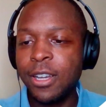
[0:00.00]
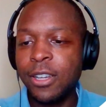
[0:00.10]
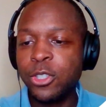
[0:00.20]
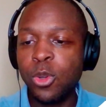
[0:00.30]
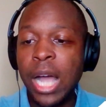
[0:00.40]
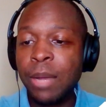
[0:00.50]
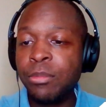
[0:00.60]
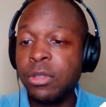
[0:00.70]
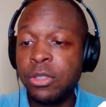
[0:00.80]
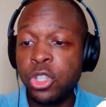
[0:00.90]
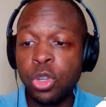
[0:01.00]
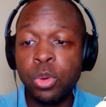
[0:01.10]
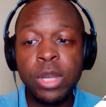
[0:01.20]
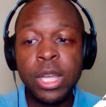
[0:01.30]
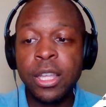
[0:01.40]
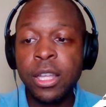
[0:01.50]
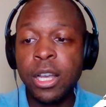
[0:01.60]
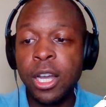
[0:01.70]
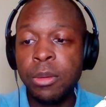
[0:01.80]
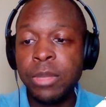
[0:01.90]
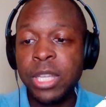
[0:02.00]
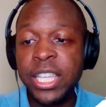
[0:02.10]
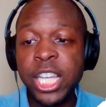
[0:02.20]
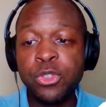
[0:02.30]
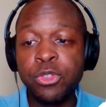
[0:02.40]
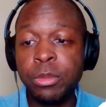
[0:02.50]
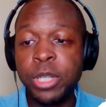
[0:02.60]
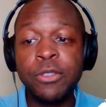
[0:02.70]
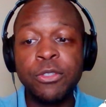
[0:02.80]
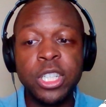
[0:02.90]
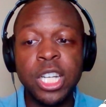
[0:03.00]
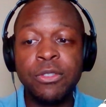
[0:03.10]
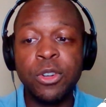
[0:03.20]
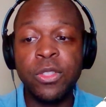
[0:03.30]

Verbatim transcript: So I'm so um, yes, from cover to cover,